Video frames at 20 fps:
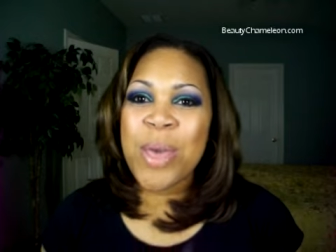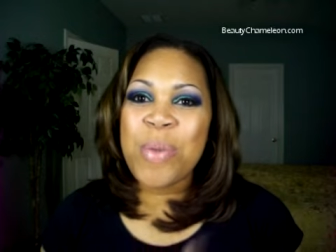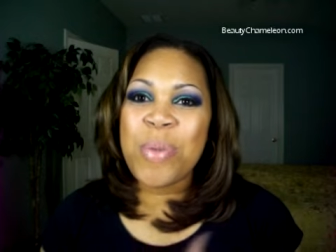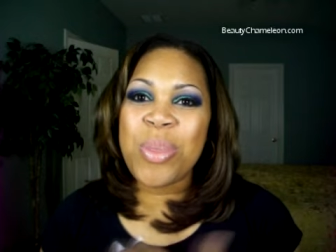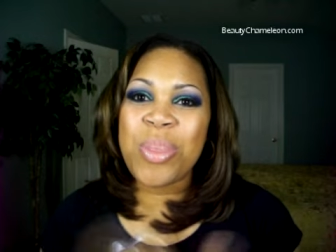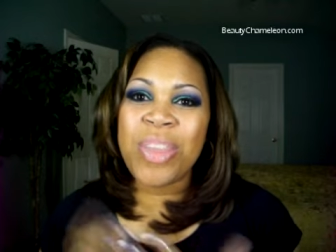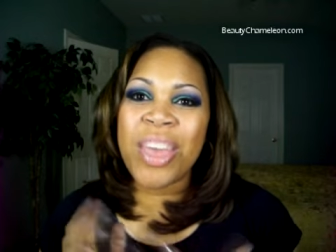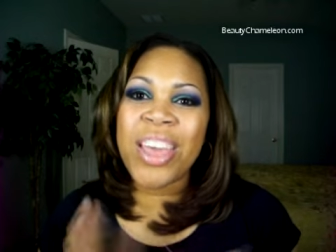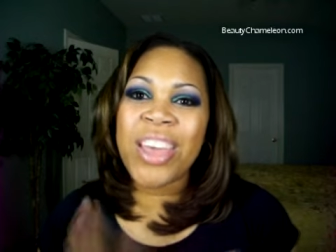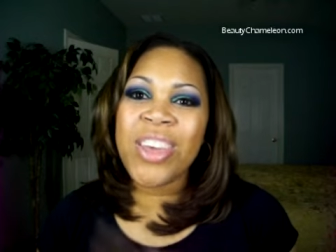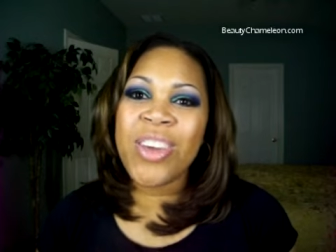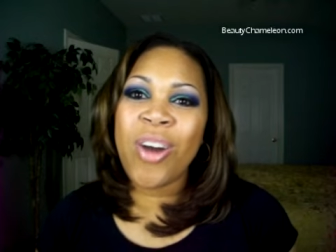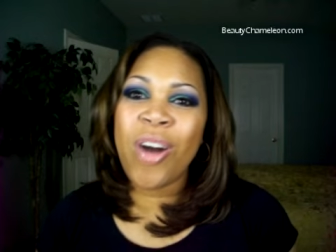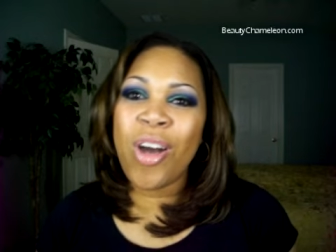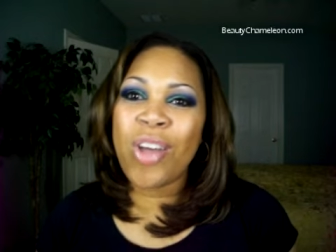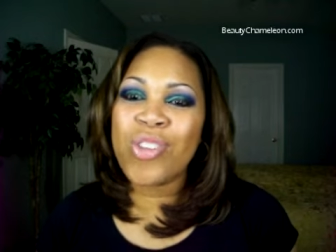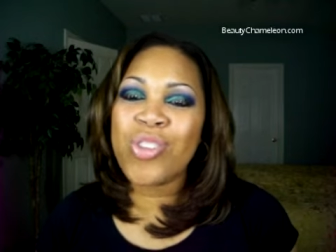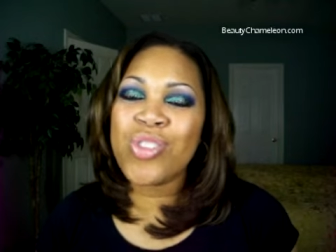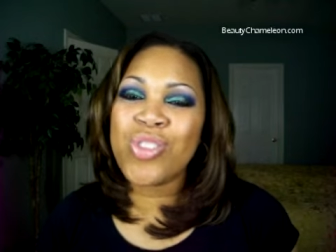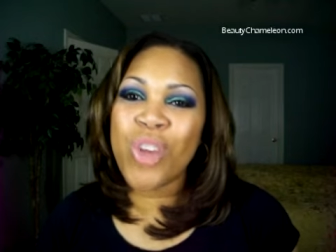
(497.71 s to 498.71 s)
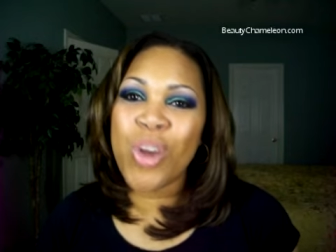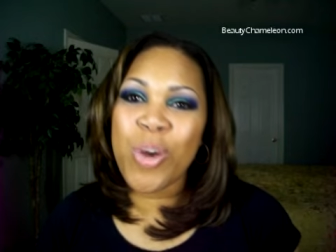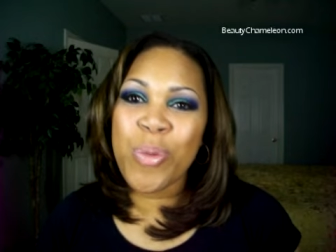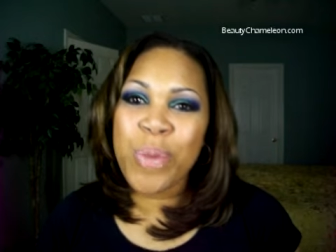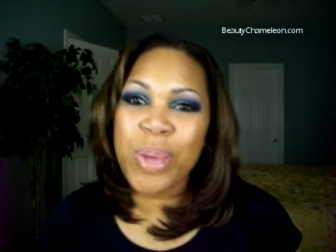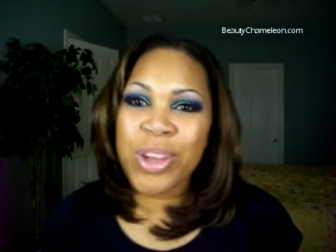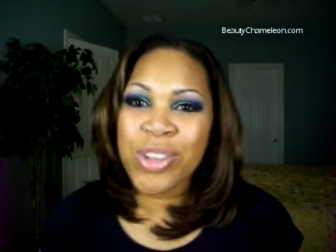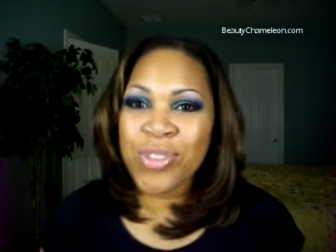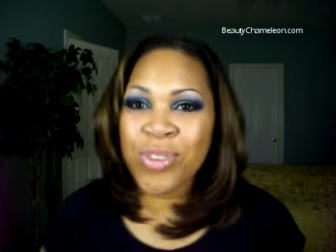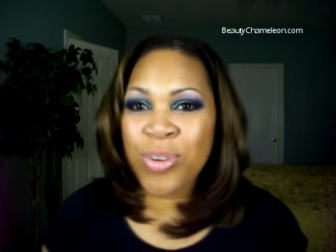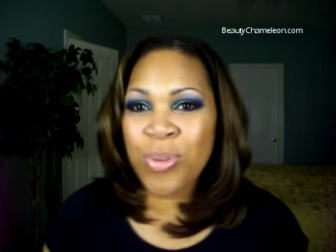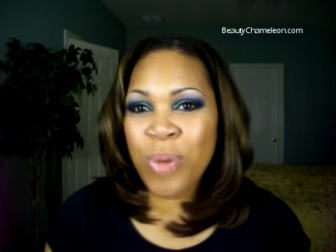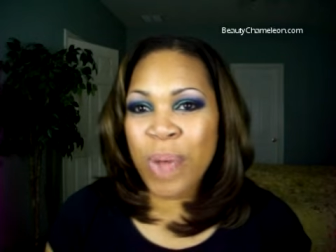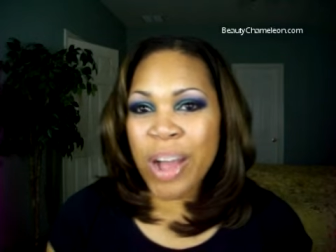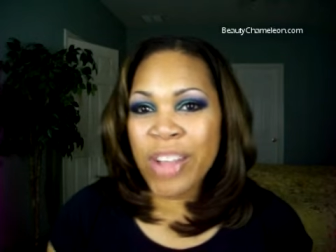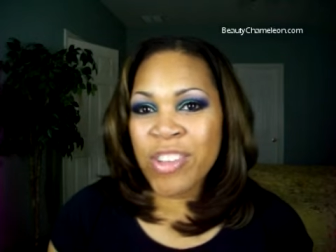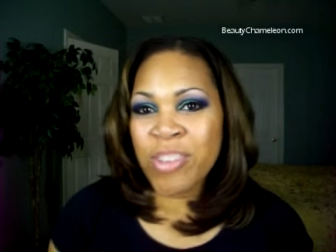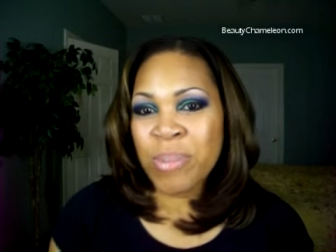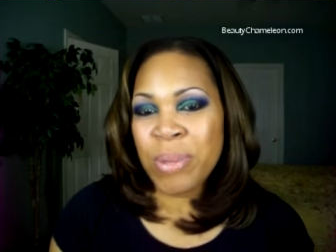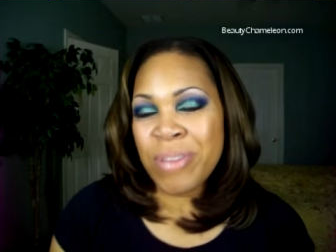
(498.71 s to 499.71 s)
But thank you all so much for
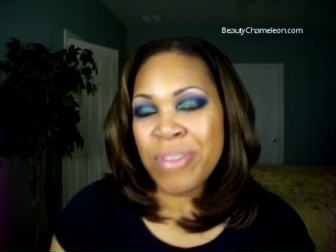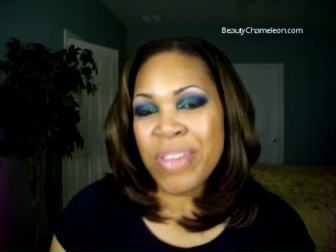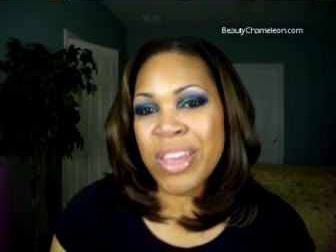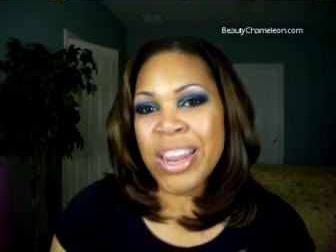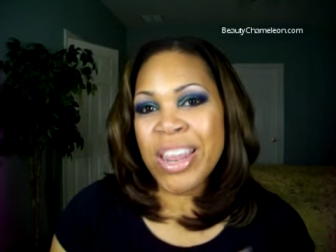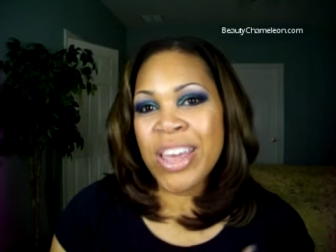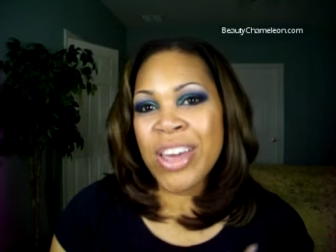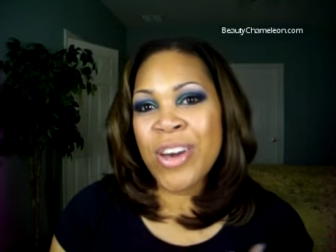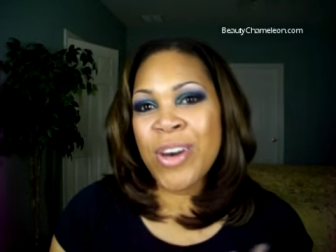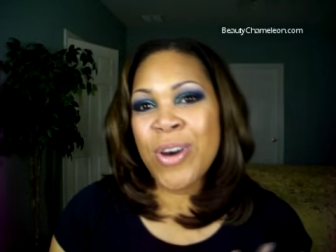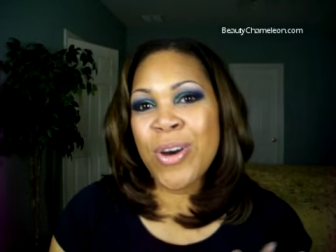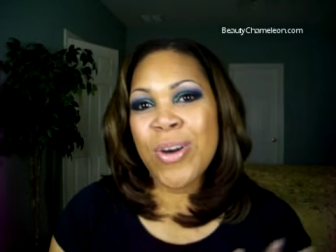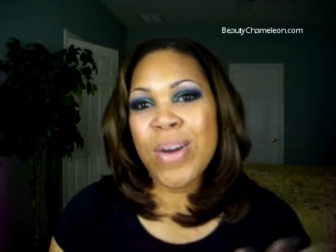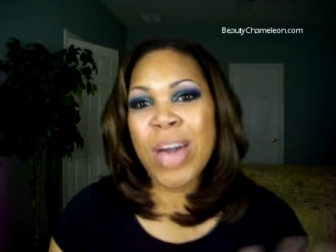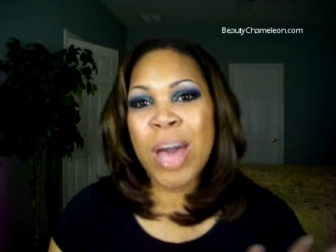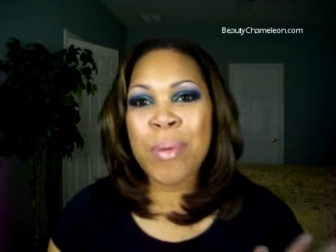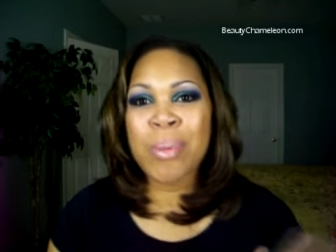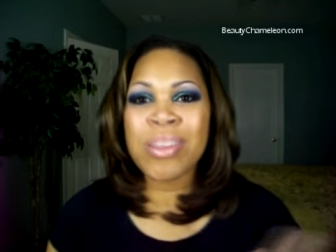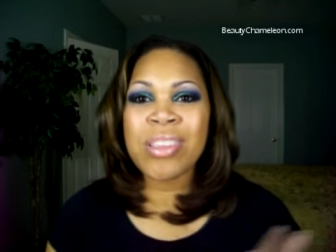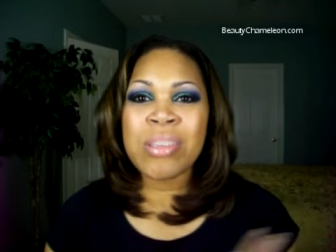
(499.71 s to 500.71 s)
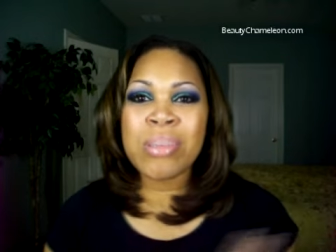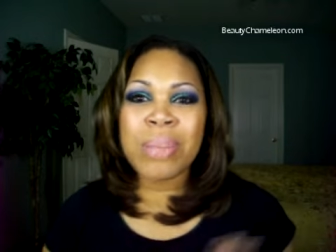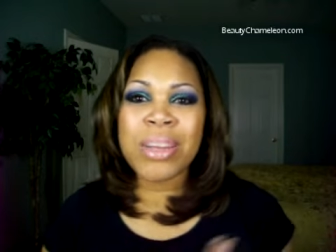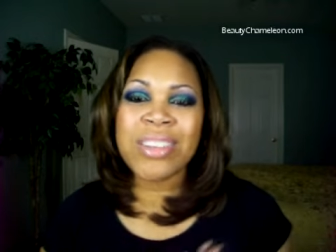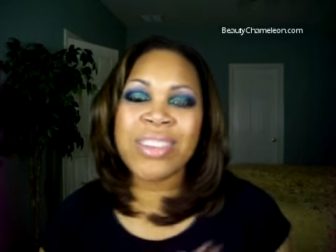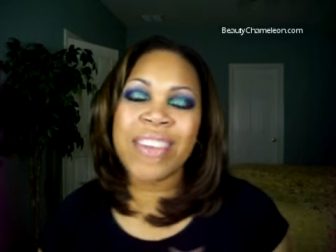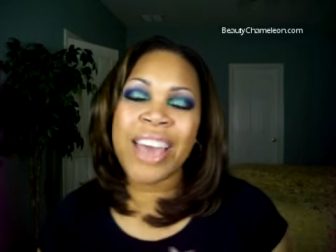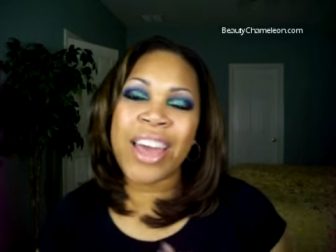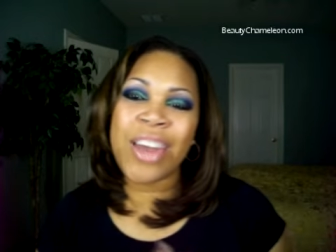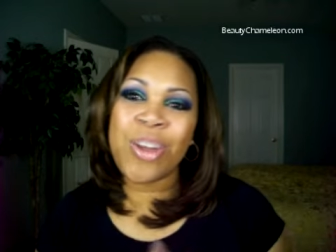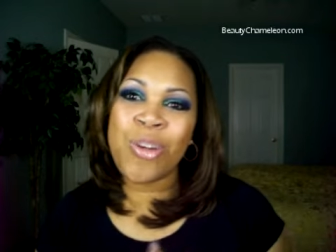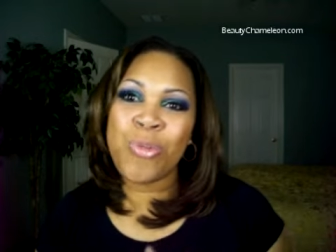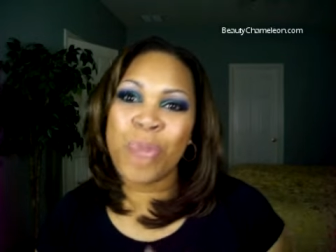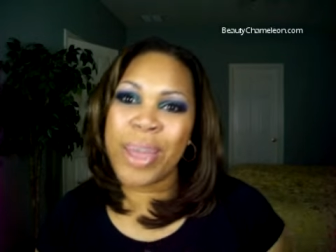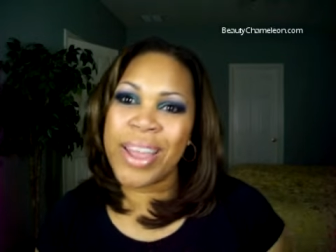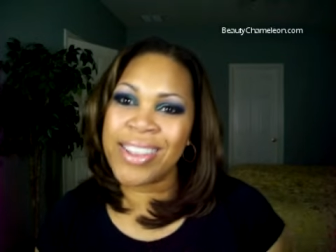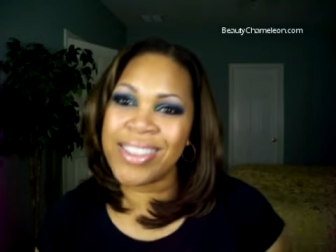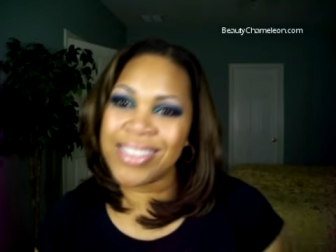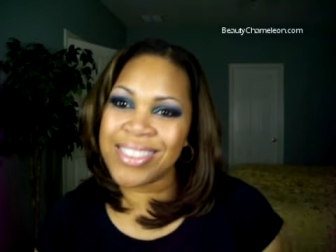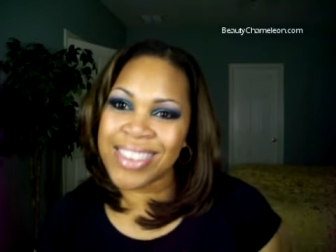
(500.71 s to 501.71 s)
watching my video, coming to my channel,
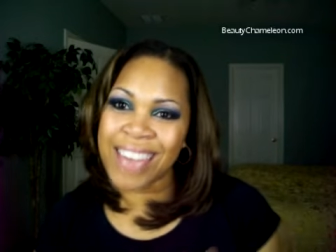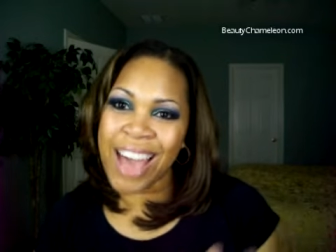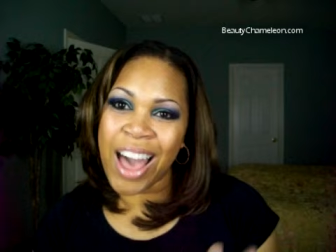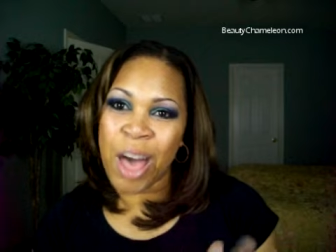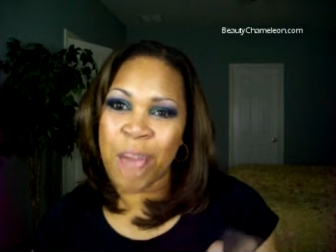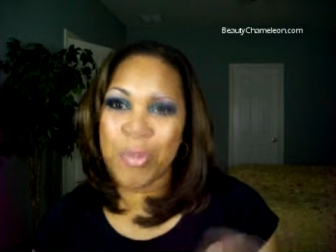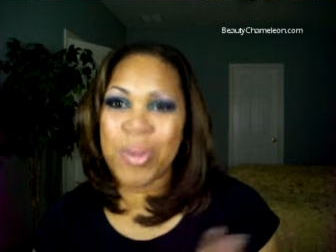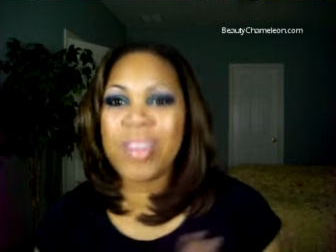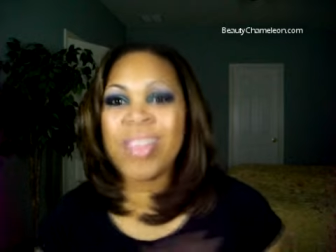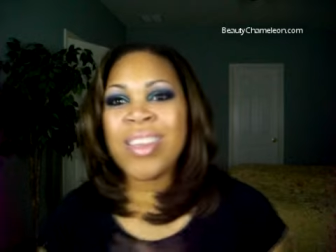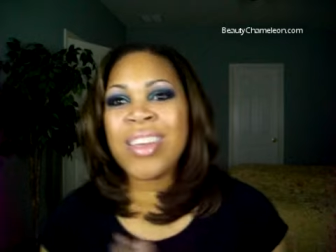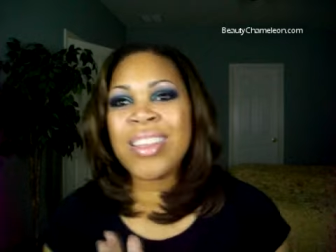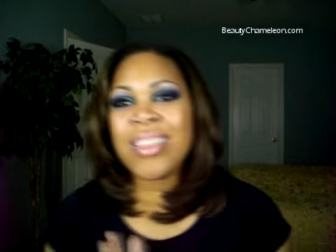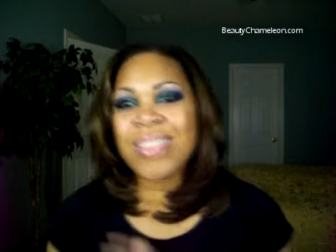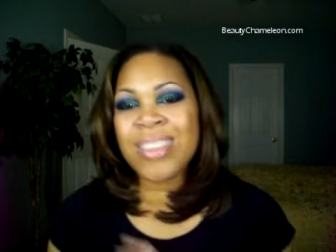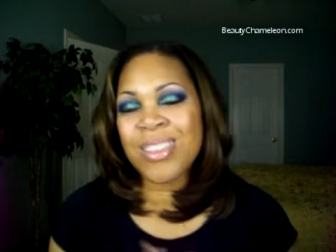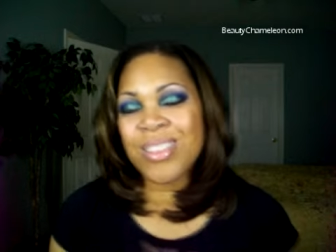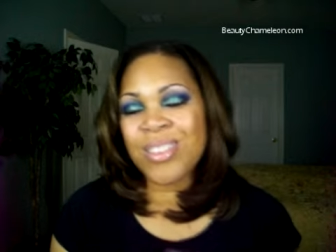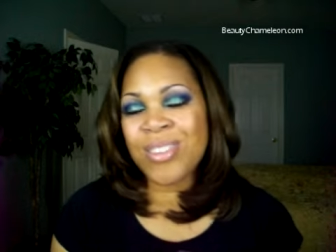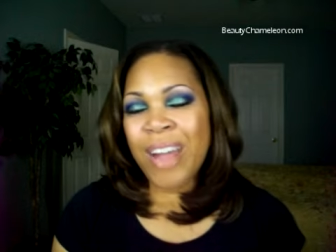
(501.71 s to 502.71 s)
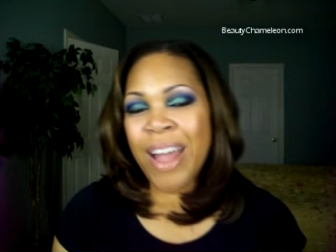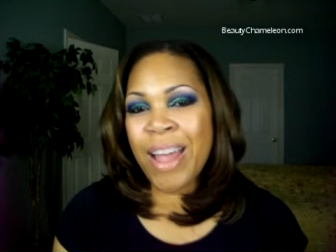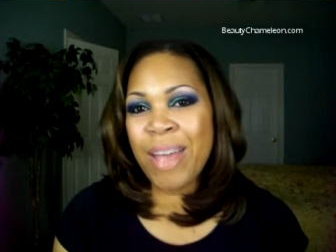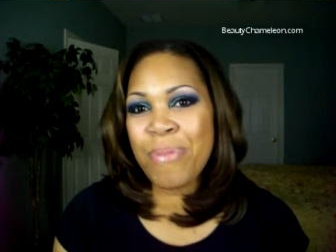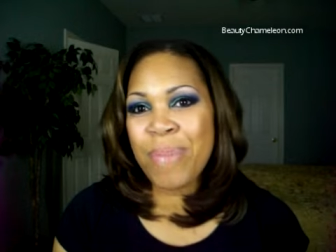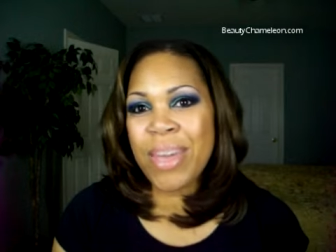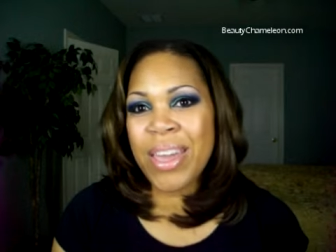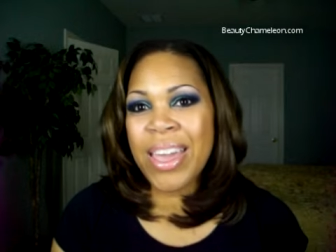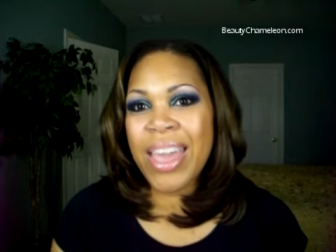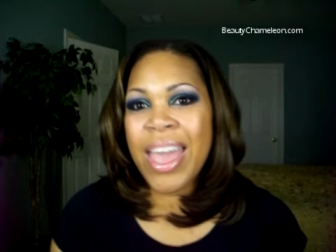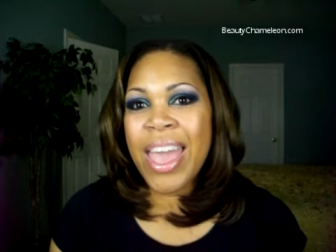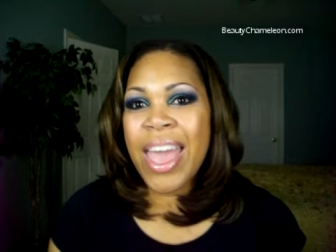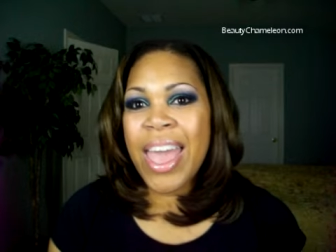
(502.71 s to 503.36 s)
rating, commenting, and subscribing.